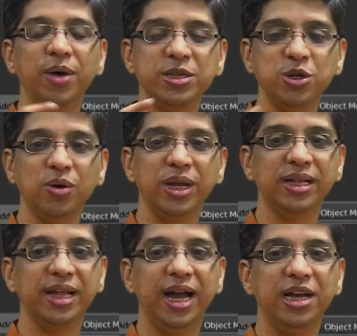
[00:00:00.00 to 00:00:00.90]
Once you
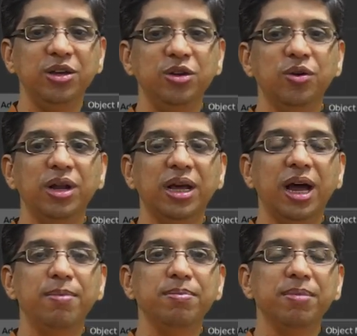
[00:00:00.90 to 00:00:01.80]
click that, you will
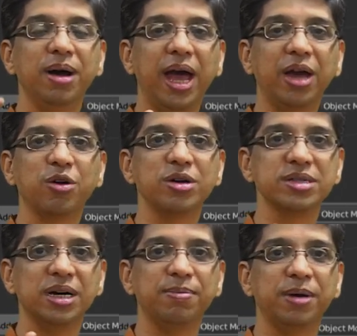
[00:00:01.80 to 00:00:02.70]
come
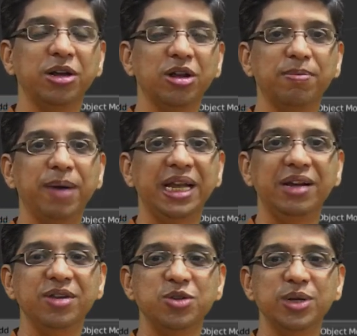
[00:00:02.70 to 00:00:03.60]
across a particular
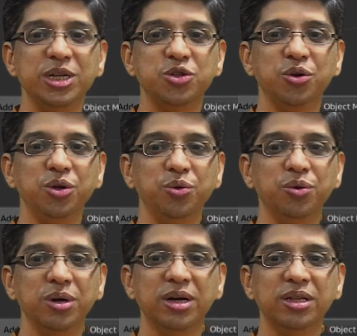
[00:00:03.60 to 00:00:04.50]
panel which will show
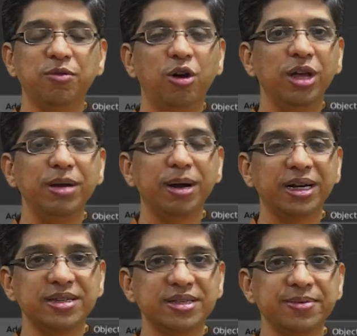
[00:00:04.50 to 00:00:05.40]
you the following
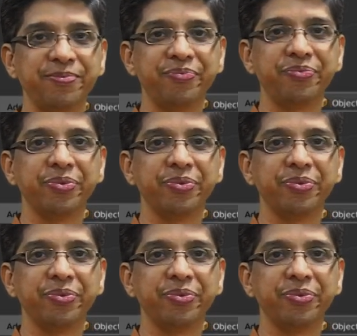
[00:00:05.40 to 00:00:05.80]
buttons.